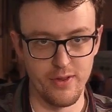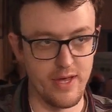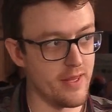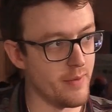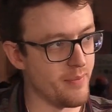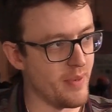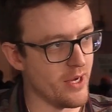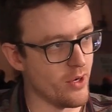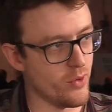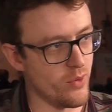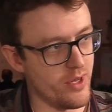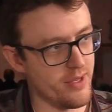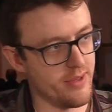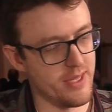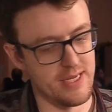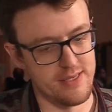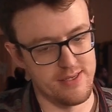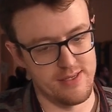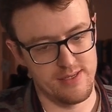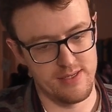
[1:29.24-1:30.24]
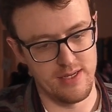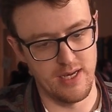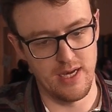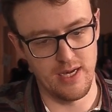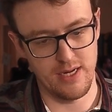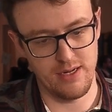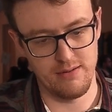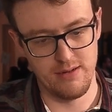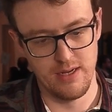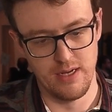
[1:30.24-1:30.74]
there, the pink one. That's
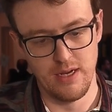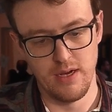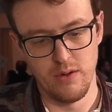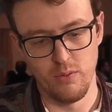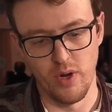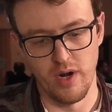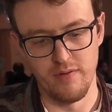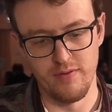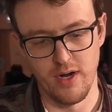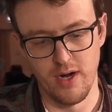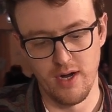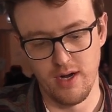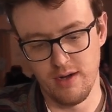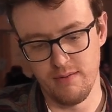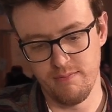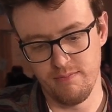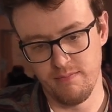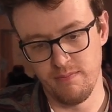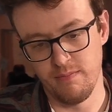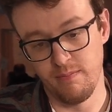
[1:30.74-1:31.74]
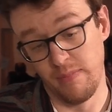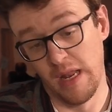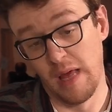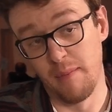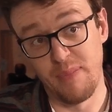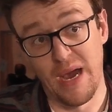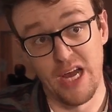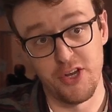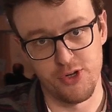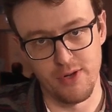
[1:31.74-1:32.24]
one of our
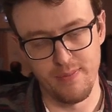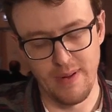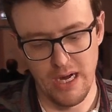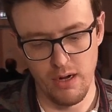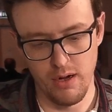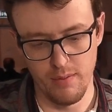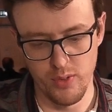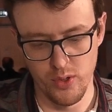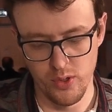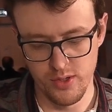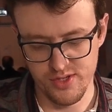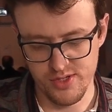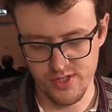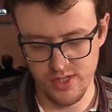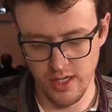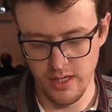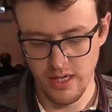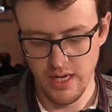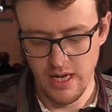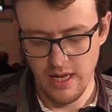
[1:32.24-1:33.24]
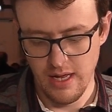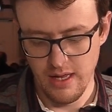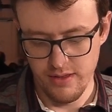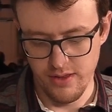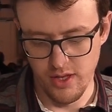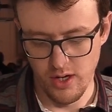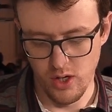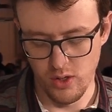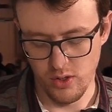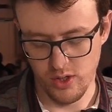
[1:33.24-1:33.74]
battery power boards. So
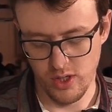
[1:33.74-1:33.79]
the whole